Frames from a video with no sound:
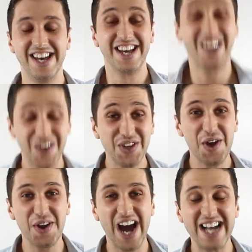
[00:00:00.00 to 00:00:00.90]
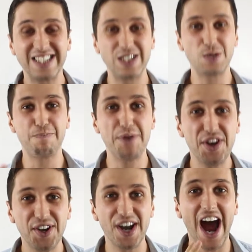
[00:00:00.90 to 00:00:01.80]
Hello there you guys, it's
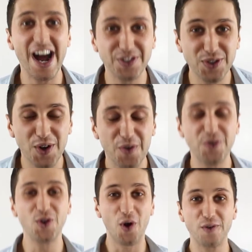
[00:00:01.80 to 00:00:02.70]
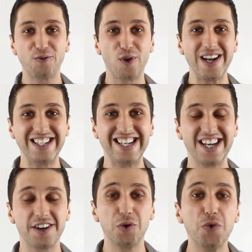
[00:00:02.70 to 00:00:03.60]
Peter Antonov, your friend
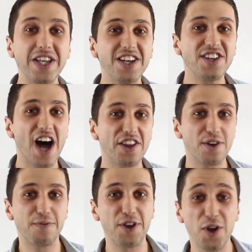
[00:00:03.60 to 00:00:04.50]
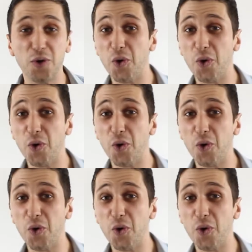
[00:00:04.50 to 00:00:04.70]
here with another video.